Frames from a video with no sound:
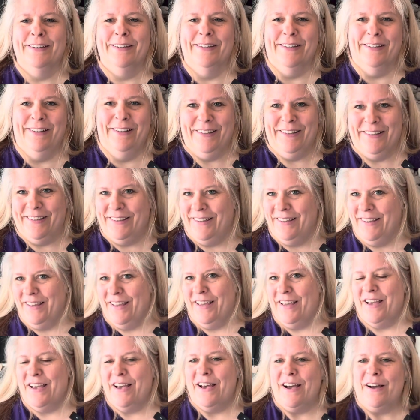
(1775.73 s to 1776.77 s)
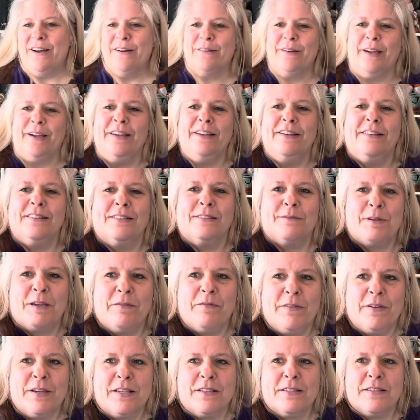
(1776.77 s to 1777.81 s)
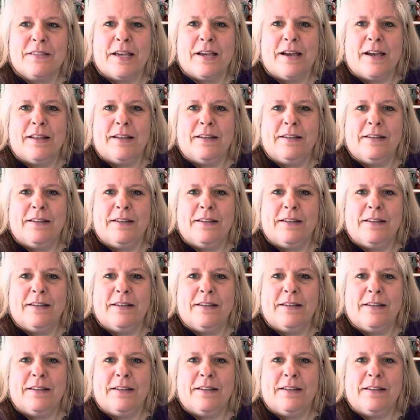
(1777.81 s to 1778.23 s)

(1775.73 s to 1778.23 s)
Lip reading: Okay, let me fix that.